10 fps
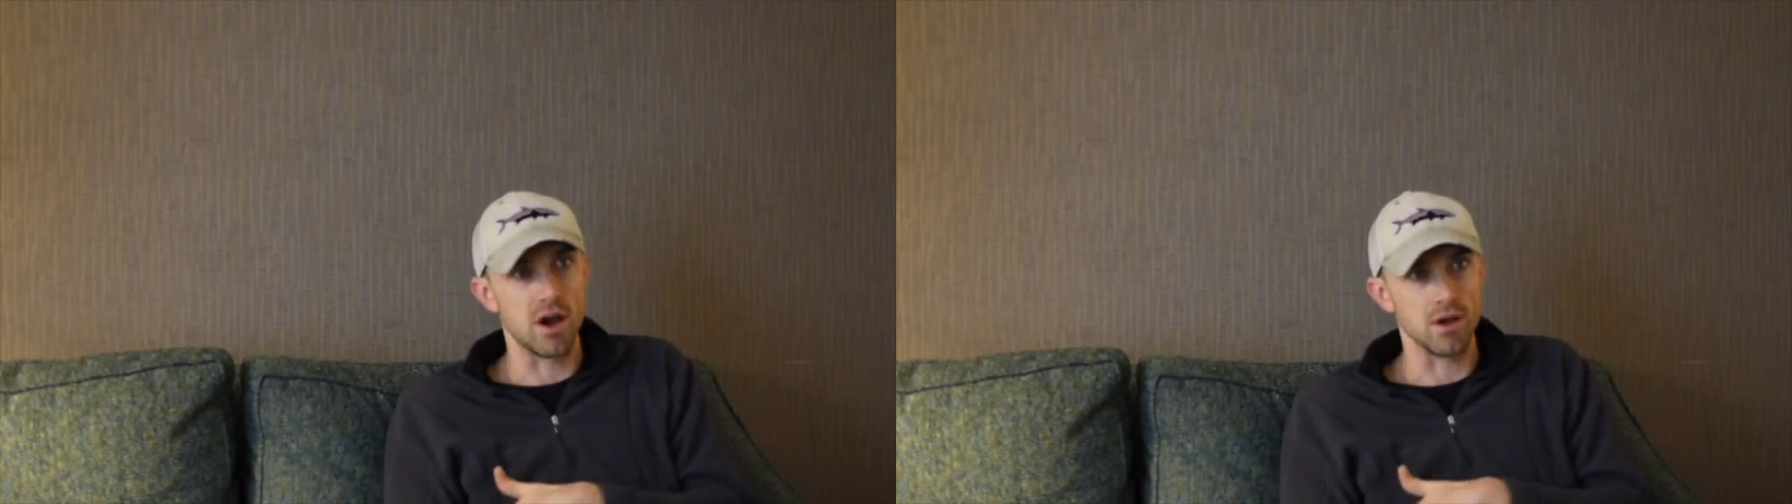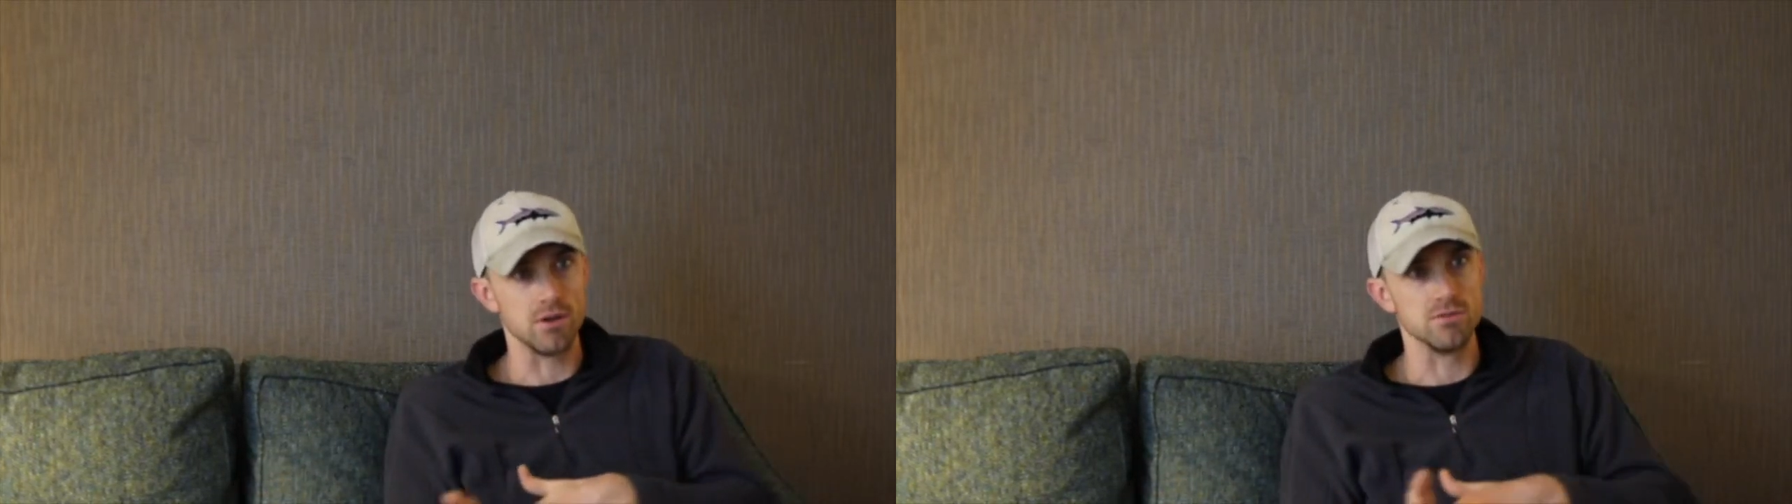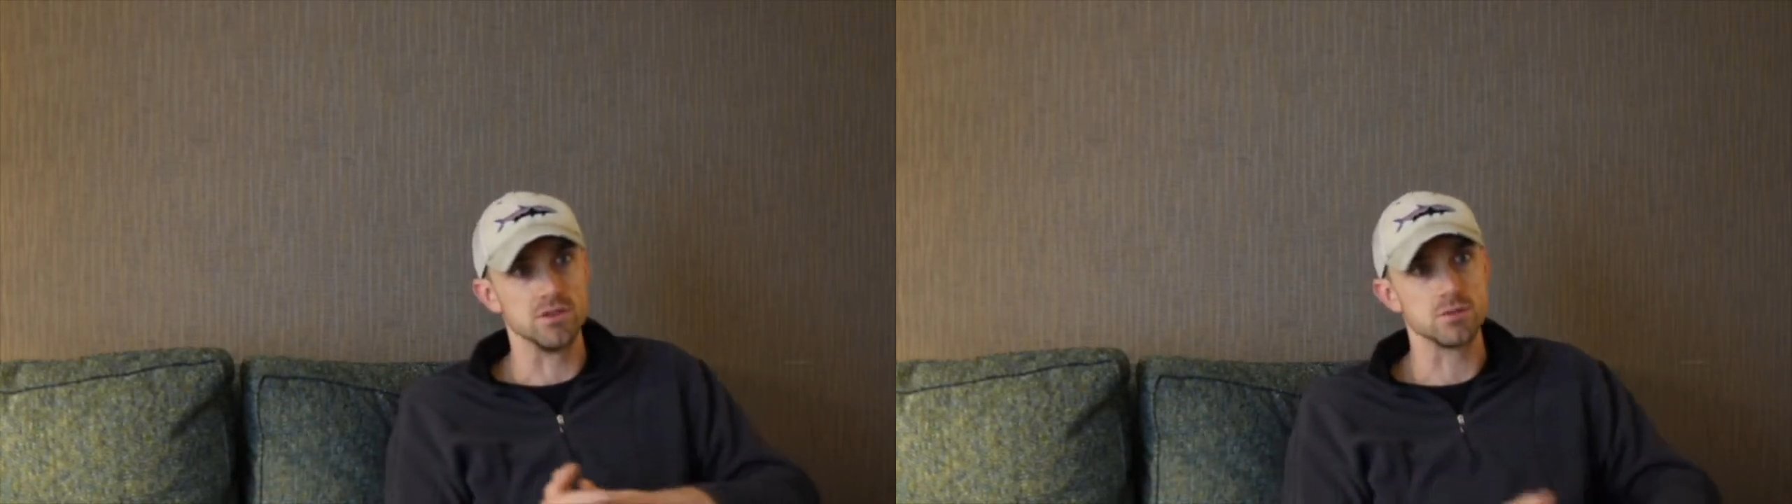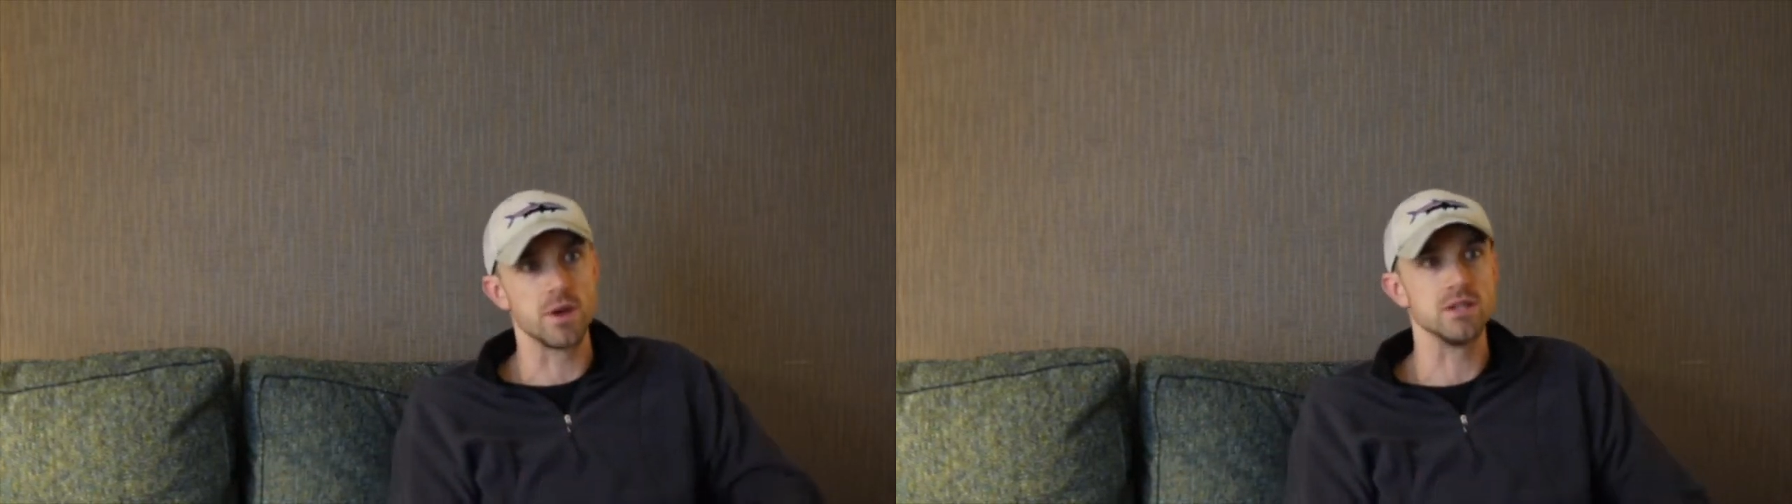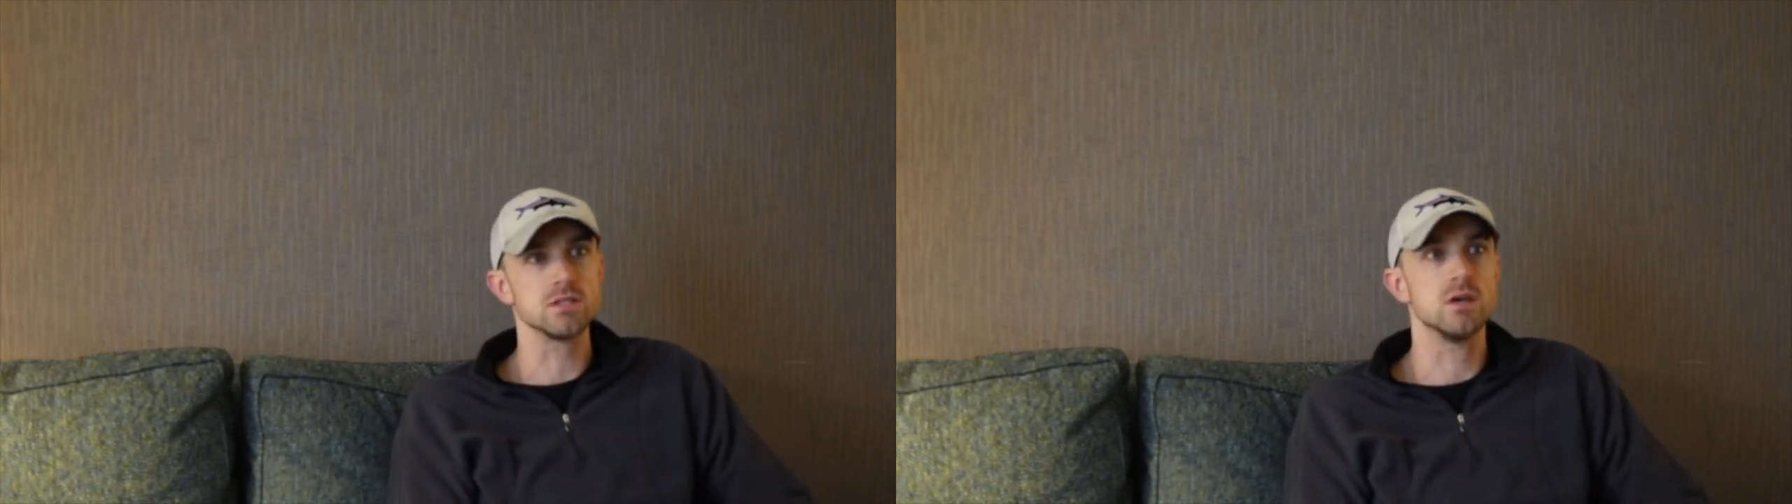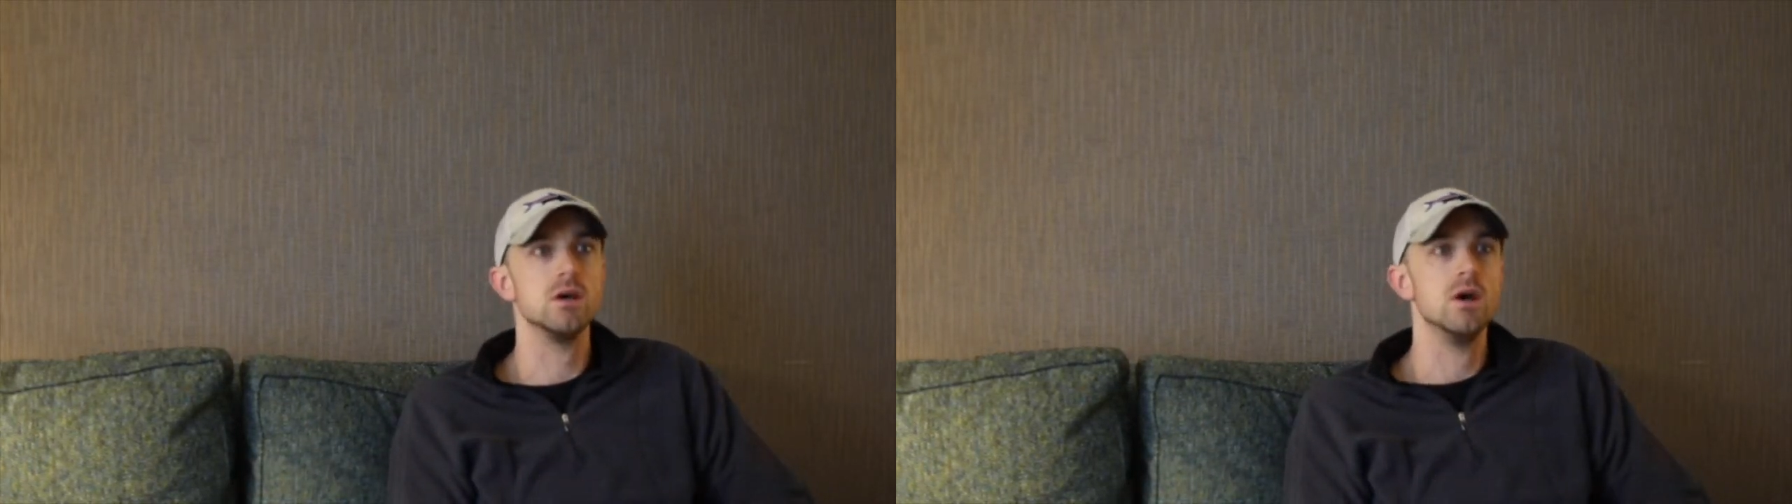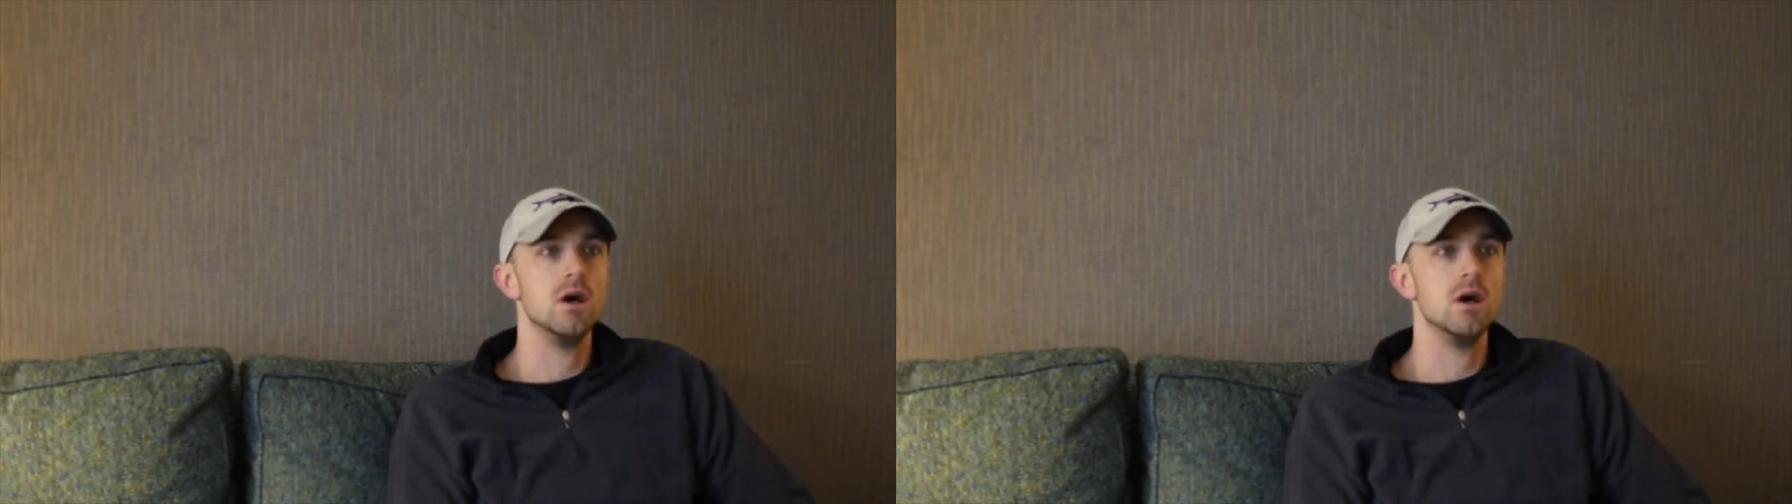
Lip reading: value of the space?